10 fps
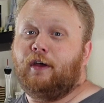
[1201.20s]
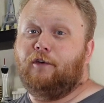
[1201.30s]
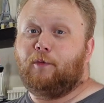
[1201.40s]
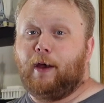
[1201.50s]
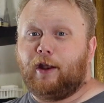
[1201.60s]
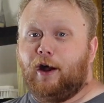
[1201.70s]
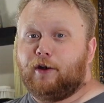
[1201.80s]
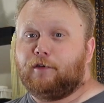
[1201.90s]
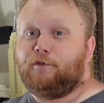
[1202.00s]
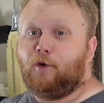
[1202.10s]
of about
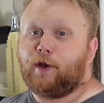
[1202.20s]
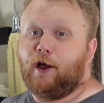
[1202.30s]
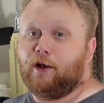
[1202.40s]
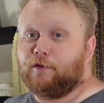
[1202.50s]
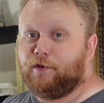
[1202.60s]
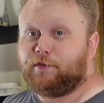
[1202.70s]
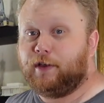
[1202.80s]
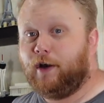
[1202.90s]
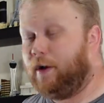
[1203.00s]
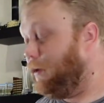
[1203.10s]
$140,
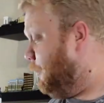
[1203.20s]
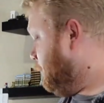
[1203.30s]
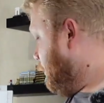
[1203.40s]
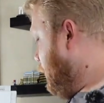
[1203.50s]
$150.